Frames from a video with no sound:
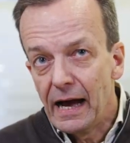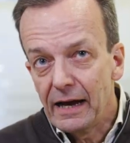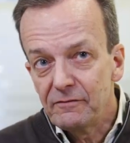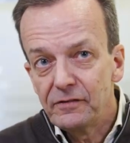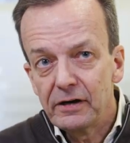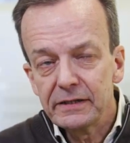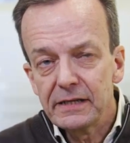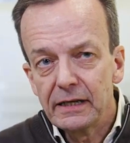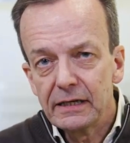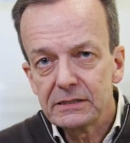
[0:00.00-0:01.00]
I found in
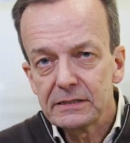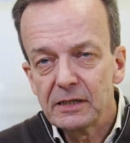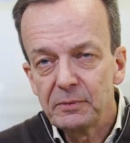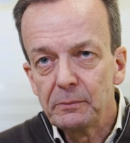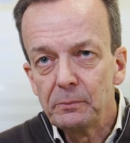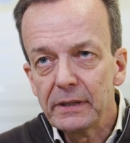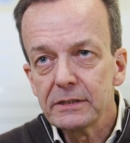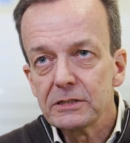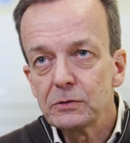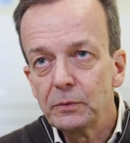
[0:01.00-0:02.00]
the last couple of
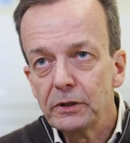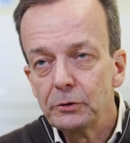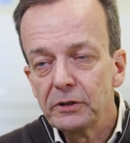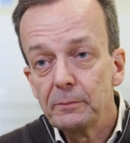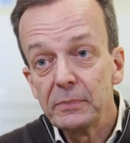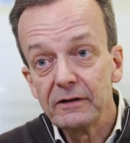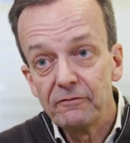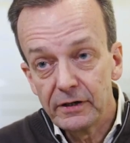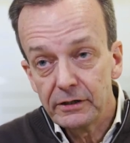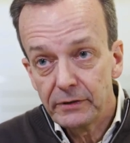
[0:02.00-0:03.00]
months, we're doing a big
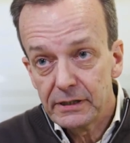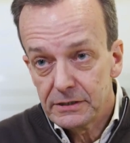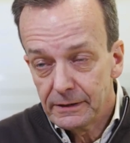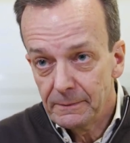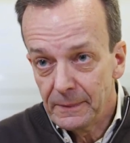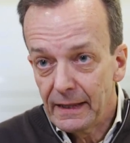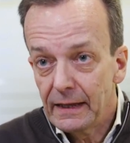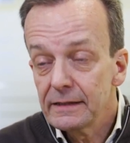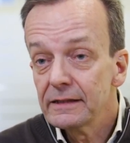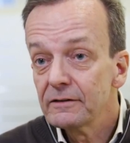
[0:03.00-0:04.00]
fundraising.
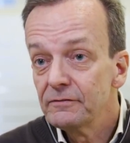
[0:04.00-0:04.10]
And in that